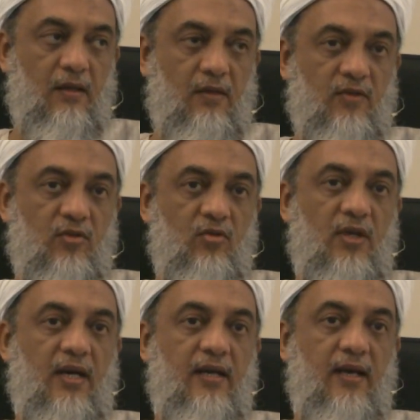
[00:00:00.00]
if the
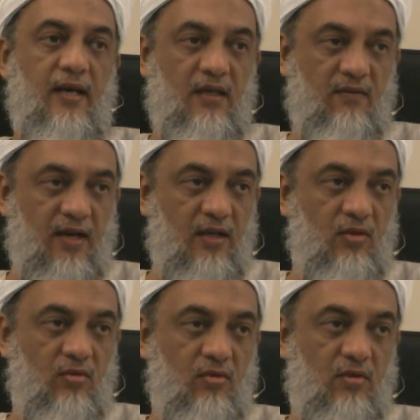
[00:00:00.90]
dunya had any
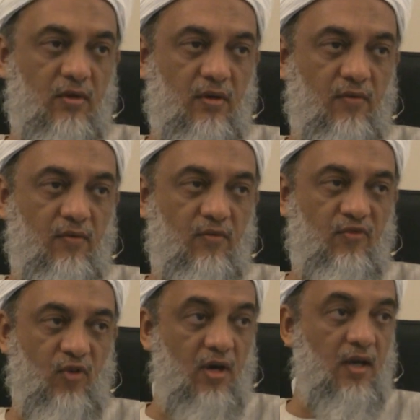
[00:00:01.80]
value
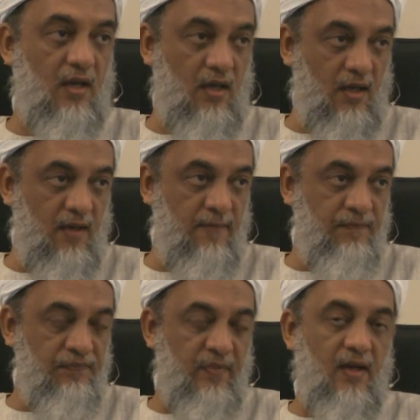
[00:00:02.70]
for
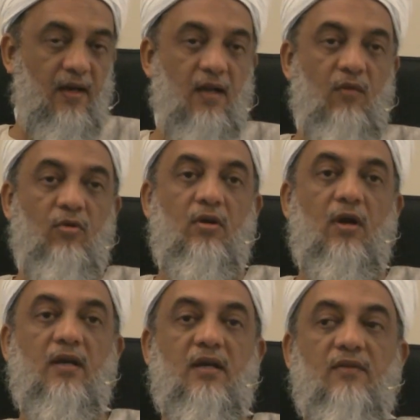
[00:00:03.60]
Allah, Allah would
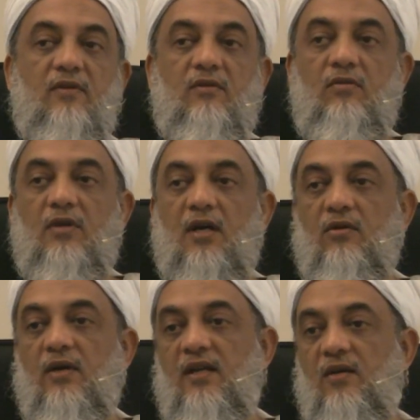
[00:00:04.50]
not give the
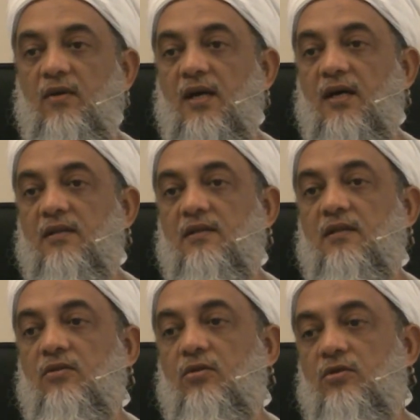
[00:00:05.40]
dunya to anyone other
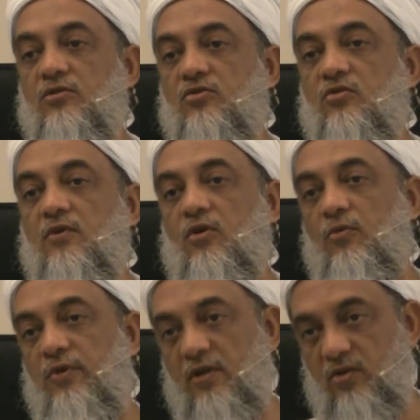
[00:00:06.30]
than those who were
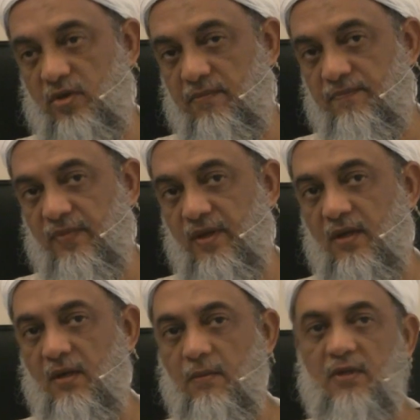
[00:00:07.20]
obedient to Him.
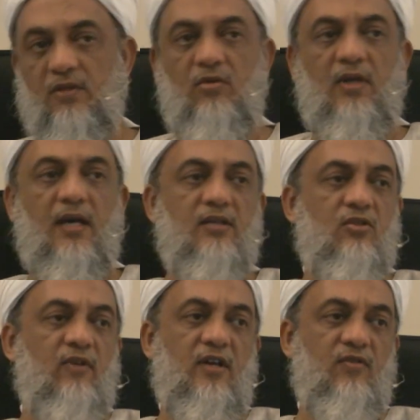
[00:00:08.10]
But the dunya has
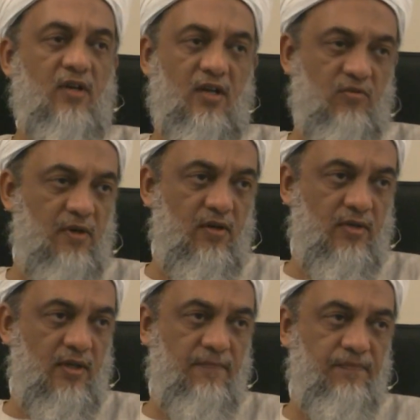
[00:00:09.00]
no value for Allah subhanahu
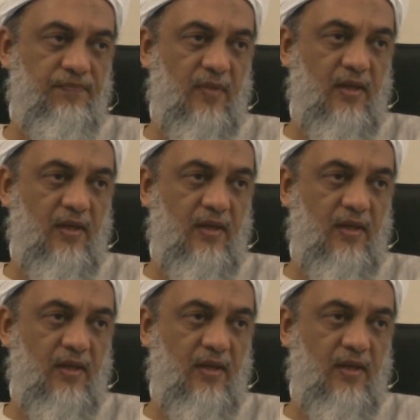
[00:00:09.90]
wa ta'ala.